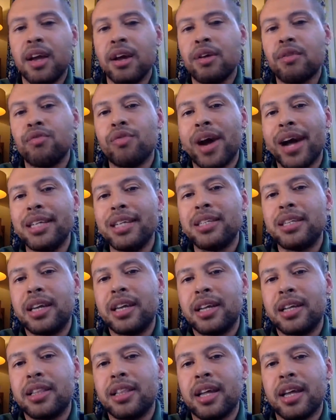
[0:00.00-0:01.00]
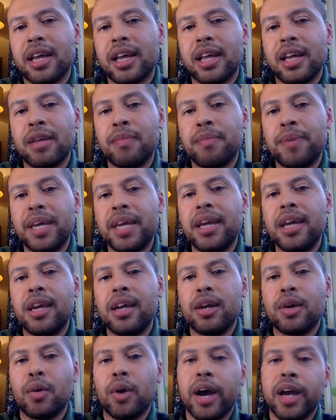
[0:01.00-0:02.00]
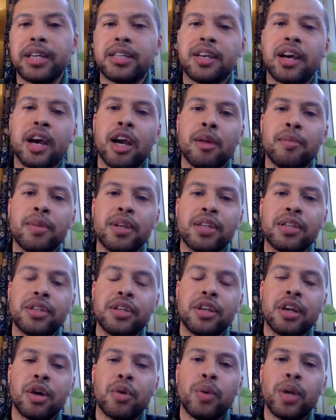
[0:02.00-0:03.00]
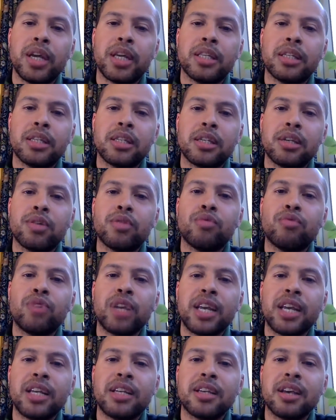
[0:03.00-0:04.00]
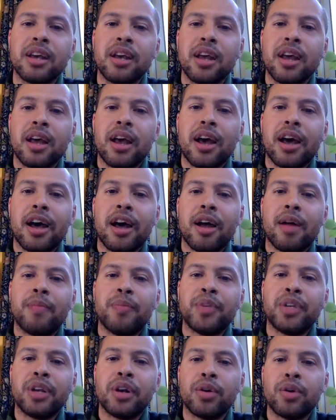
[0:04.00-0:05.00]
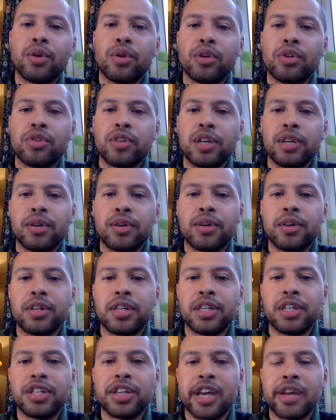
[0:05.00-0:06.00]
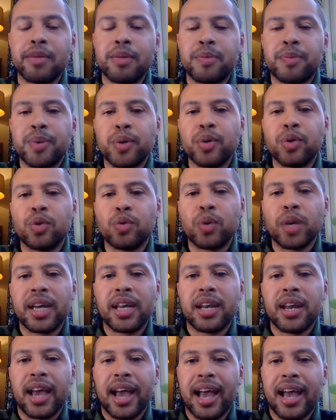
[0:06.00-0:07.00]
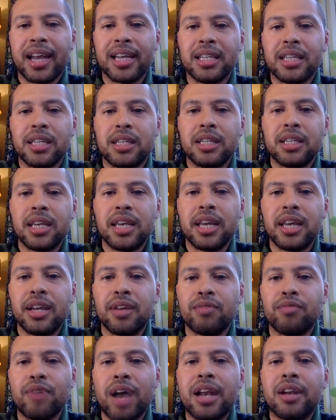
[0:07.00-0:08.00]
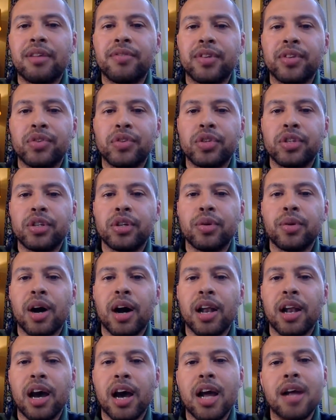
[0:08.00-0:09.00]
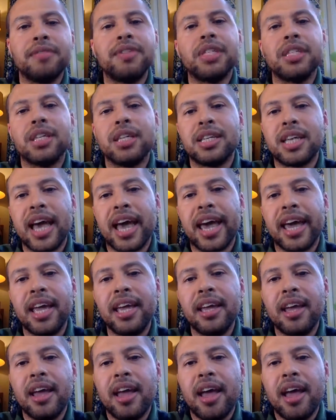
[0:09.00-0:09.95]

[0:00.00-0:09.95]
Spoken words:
writing that can be quite timeless. We can still read, Audre Lorde and James Baldwin and see relevance to our lives today.